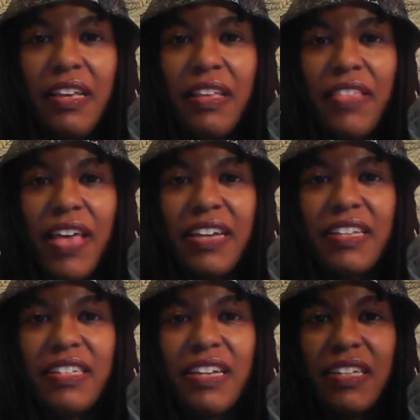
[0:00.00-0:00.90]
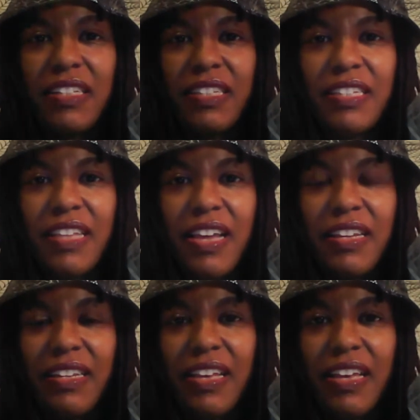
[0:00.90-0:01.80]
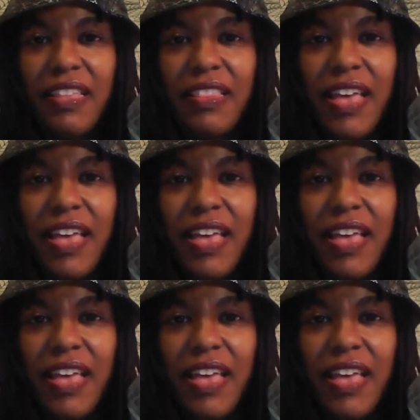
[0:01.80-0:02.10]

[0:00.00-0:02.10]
that is not decided yet.